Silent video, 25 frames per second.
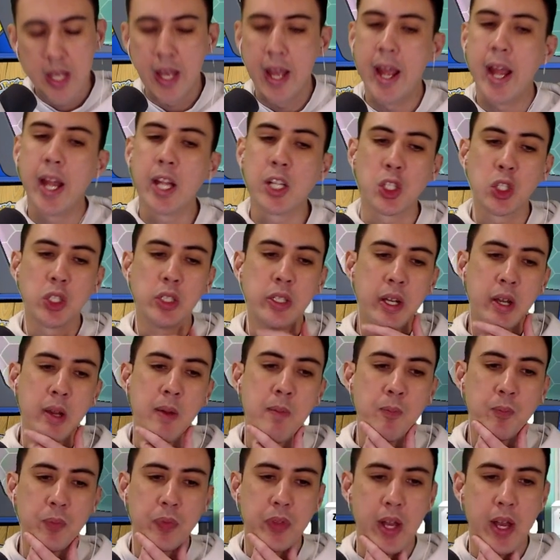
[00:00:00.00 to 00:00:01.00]
Actually,
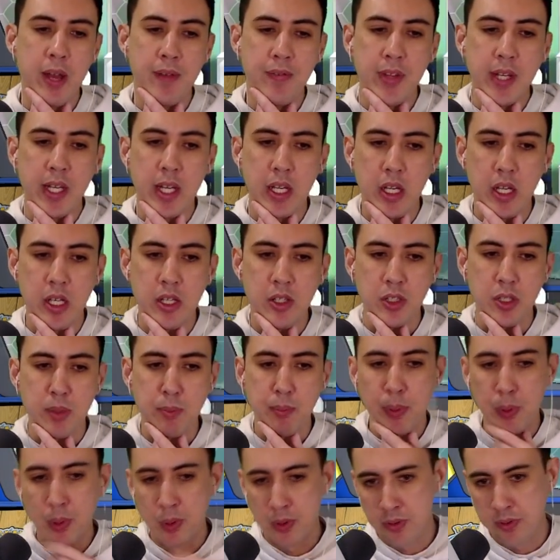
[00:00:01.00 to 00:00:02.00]
I think it is
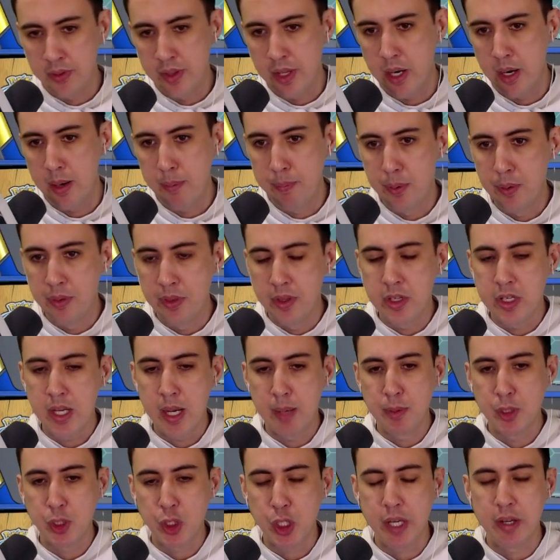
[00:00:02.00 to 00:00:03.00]
important that I put the
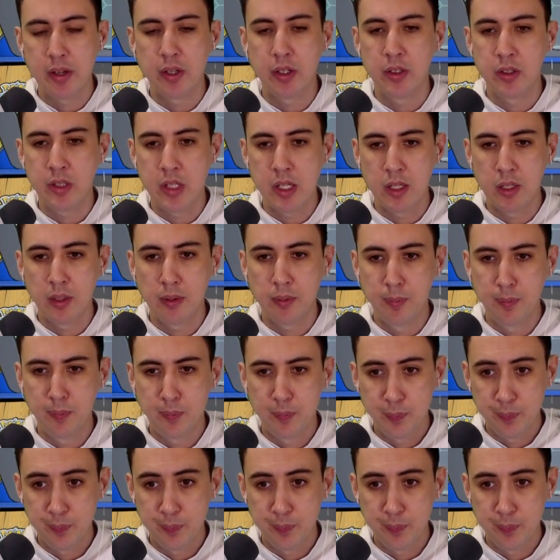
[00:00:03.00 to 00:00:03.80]
damage counter down.